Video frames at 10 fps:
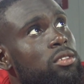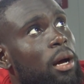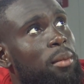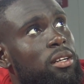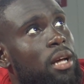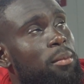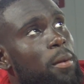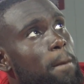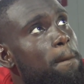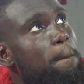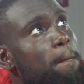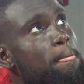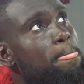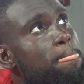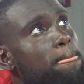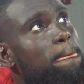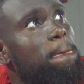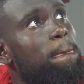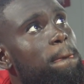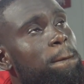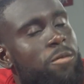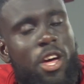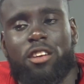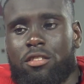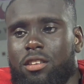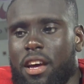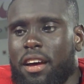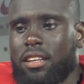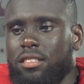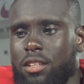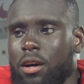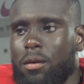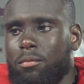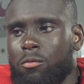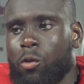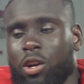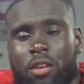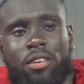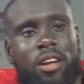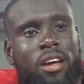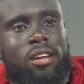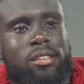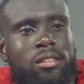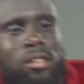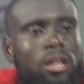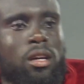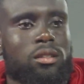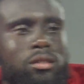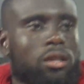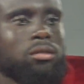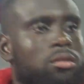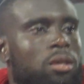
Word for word: and, and has the consistency been there? yes, summer? it has. Yep, working every day and you know